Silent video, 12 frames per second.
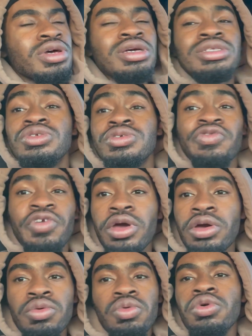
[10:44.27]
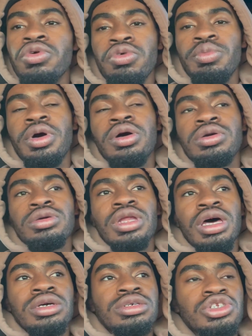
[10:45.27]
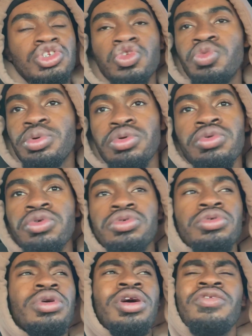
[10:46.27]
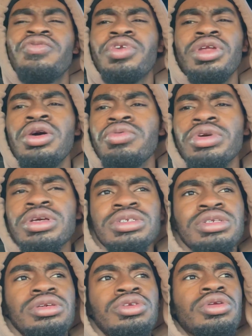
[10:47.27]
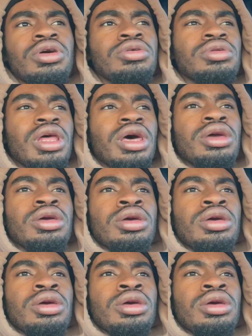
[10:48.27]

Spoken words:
She was very rude, bro, like super rude for no reason, like